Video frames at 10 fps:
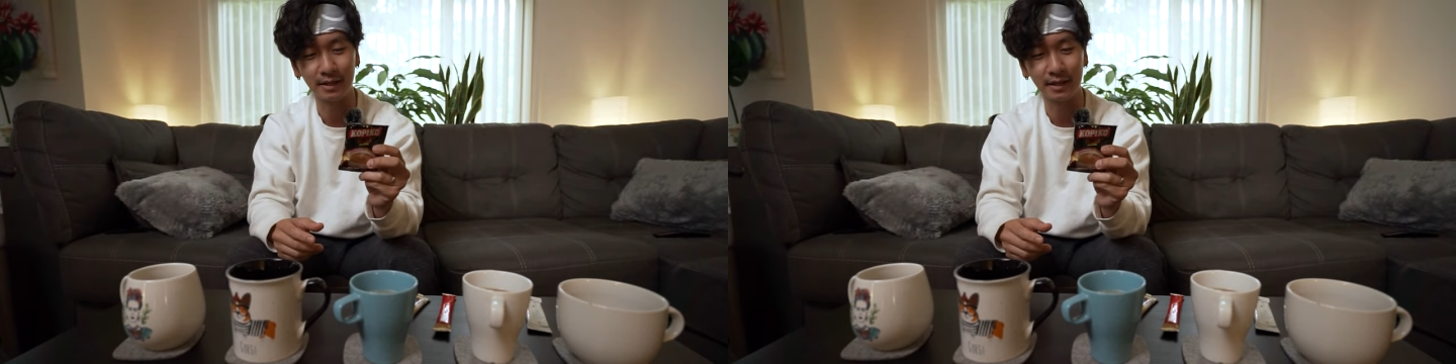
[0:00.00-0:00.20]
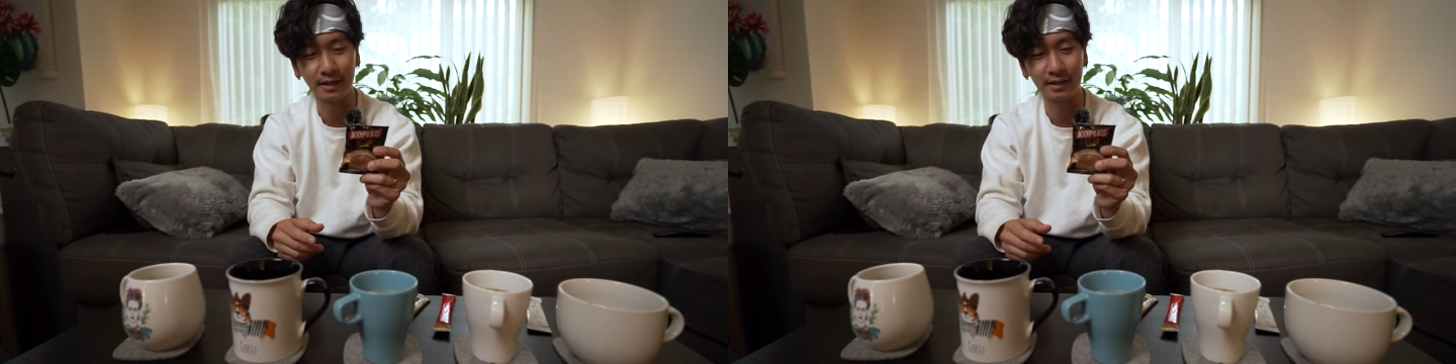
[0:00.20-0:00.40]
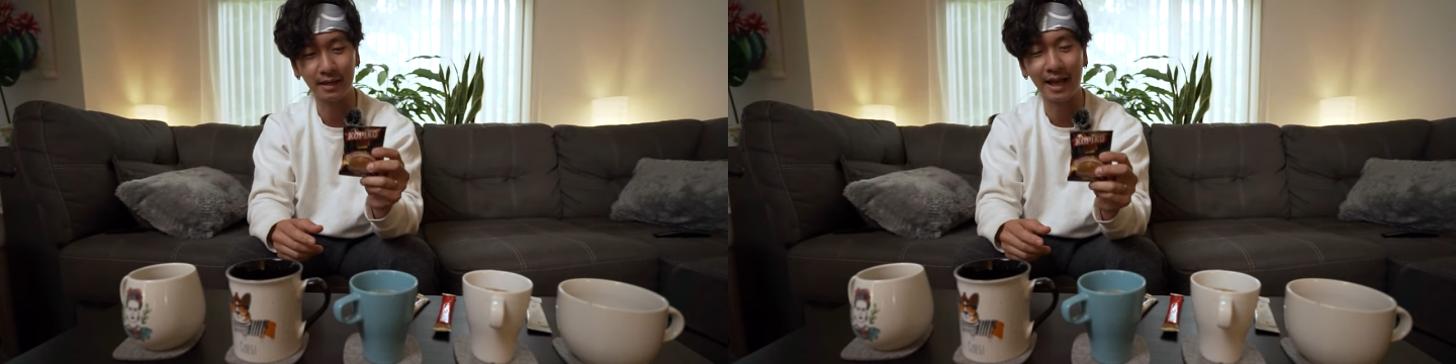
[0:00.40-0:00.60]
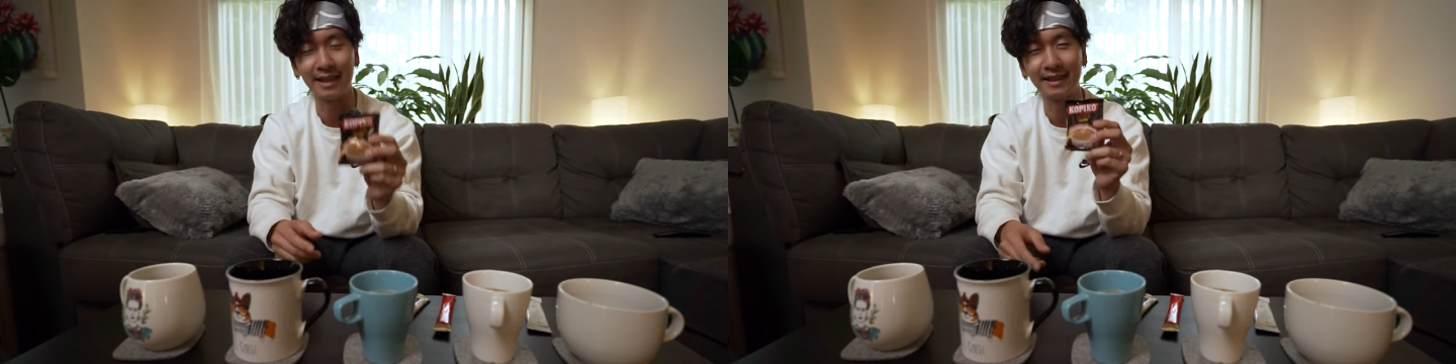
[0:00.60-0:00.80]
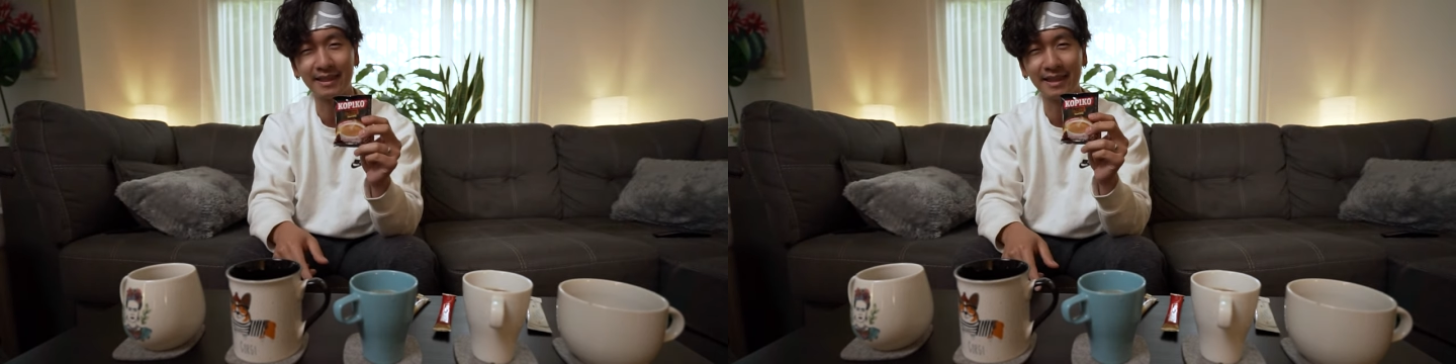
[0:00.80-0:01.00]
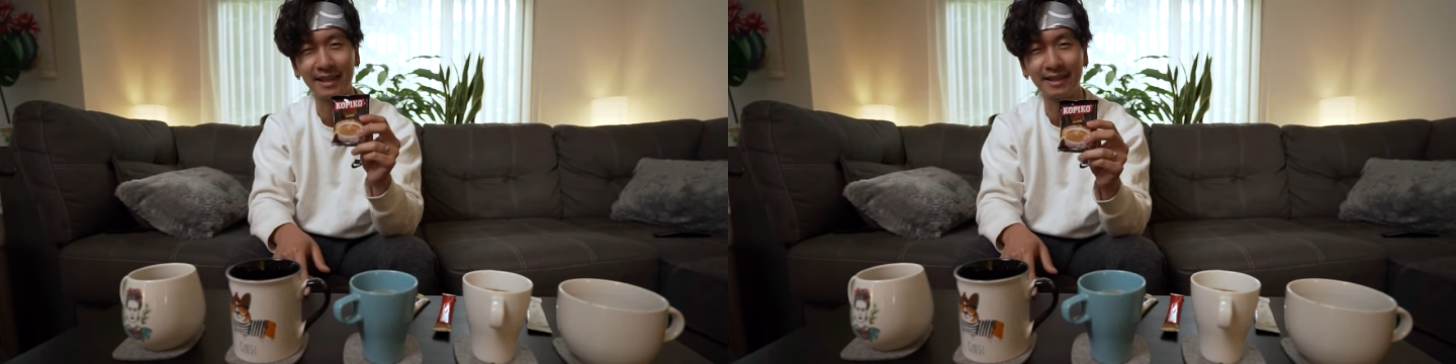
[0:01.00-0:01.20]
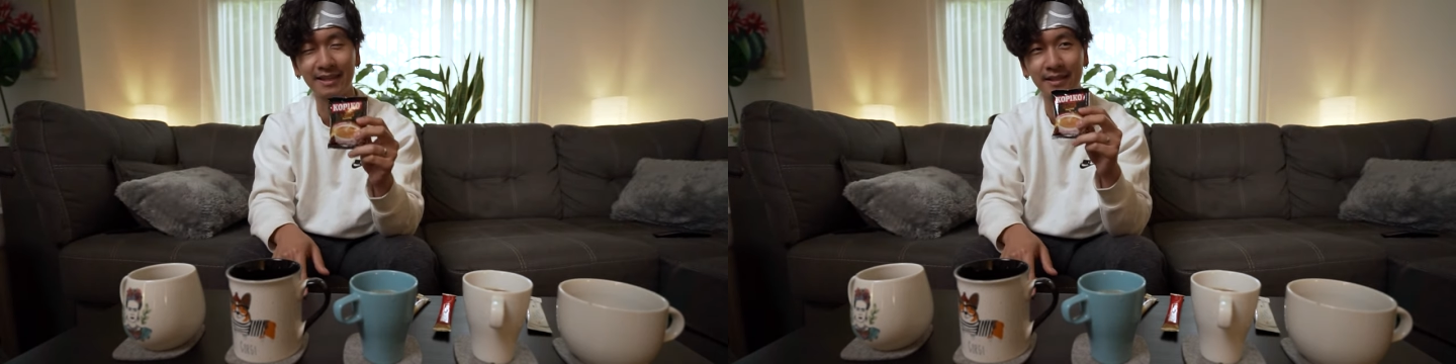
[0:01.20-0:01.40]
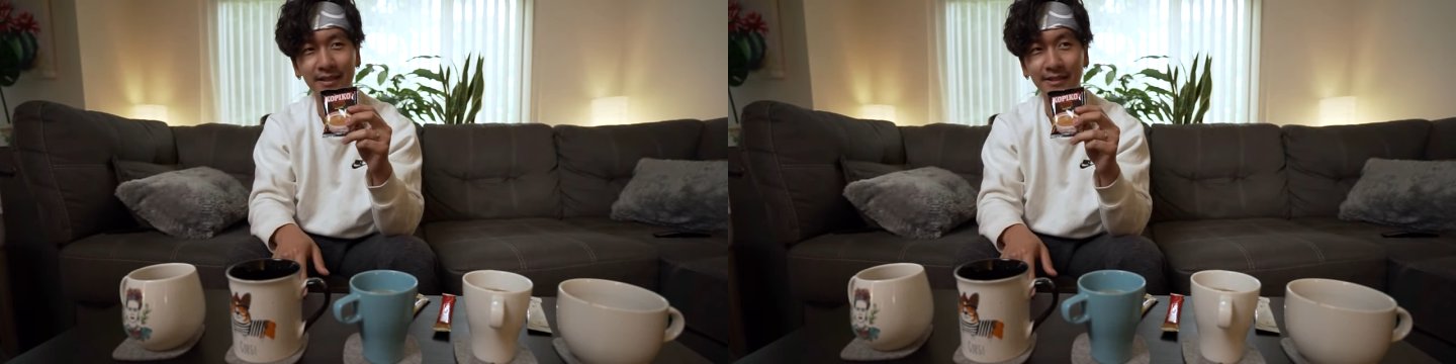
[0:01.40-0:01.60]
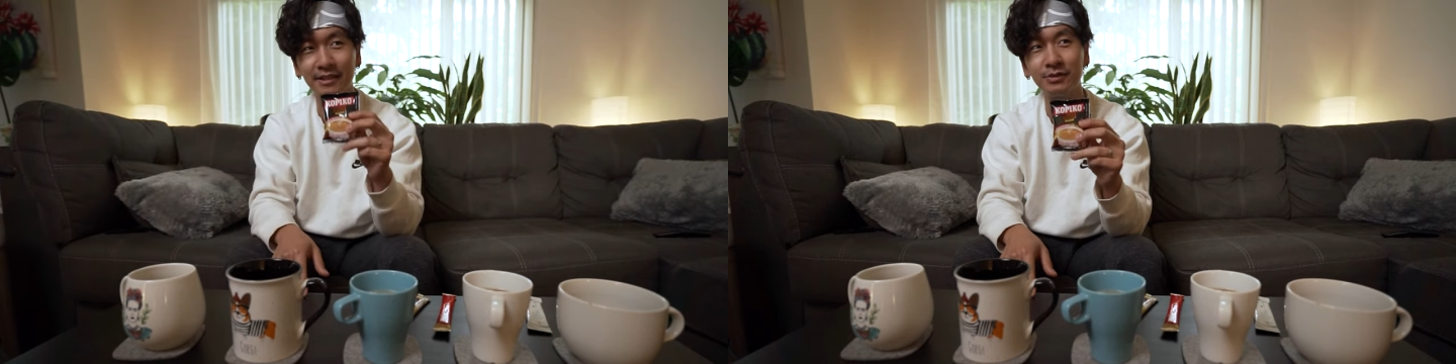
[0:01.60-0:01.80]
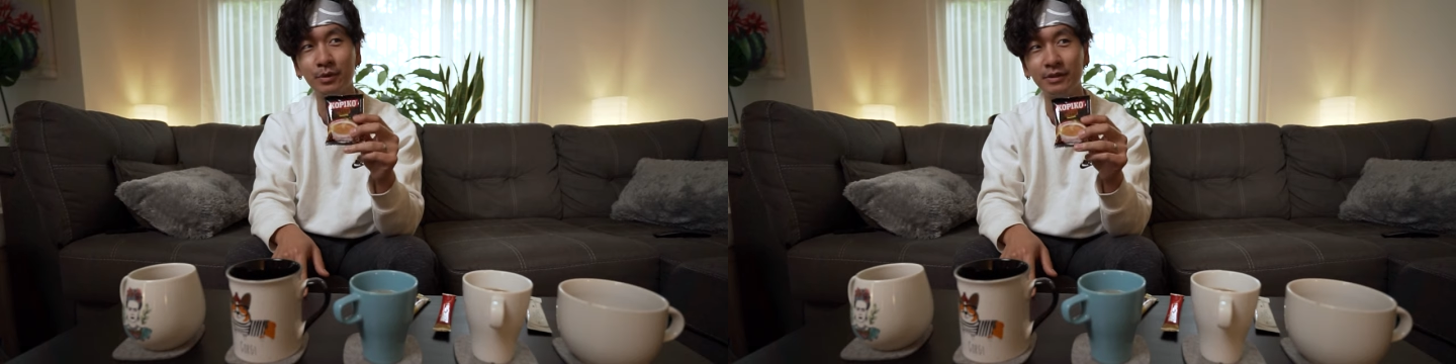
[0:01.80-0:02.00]
and I think
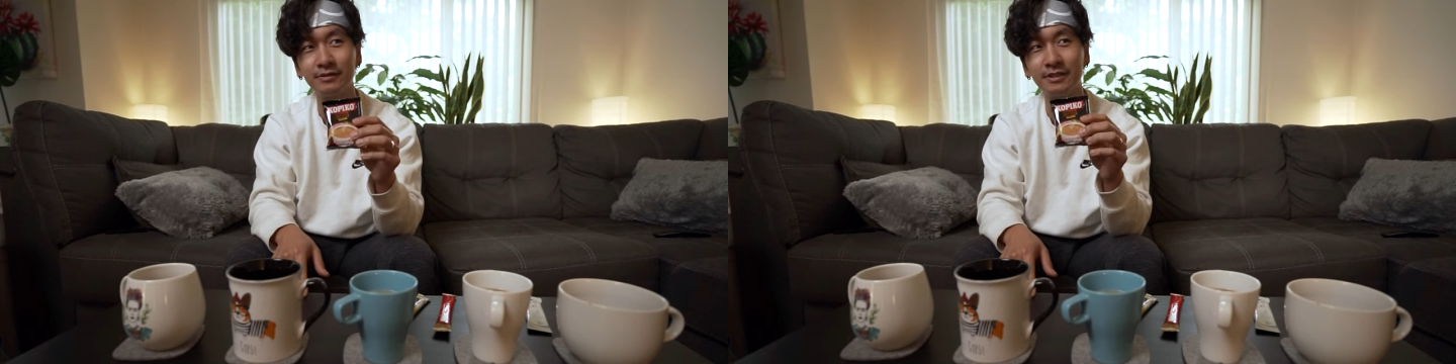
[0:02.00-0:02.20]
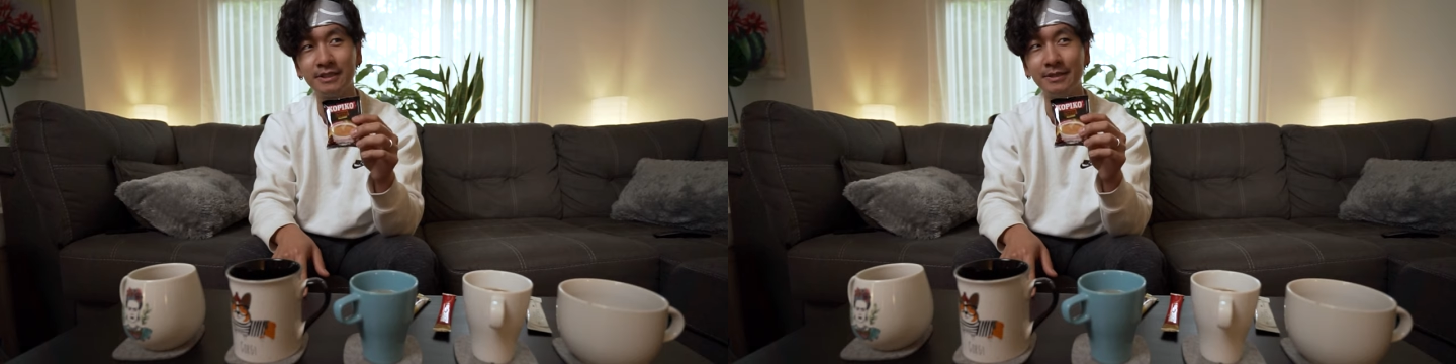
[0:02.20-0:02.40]
this one,